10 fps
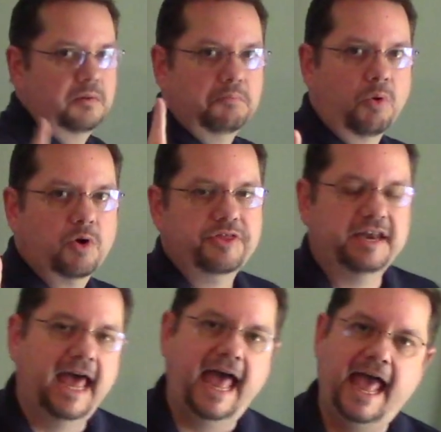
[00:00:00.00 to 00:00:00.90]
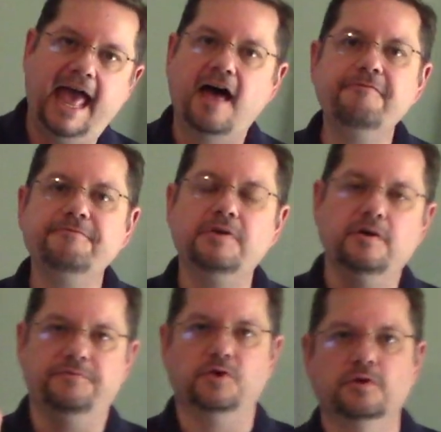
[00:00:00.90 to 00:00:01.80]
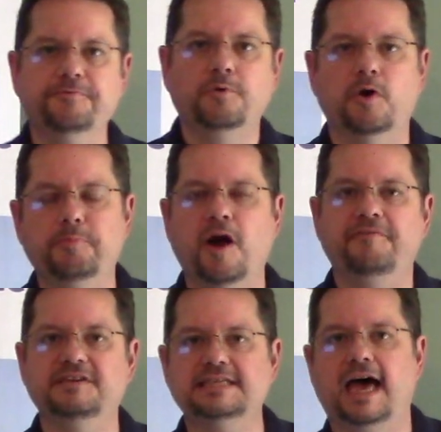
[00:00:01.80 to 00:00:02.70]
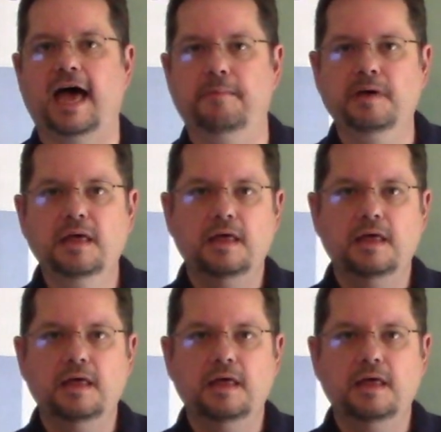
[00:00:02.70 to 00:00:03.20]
More than half of your for-profit time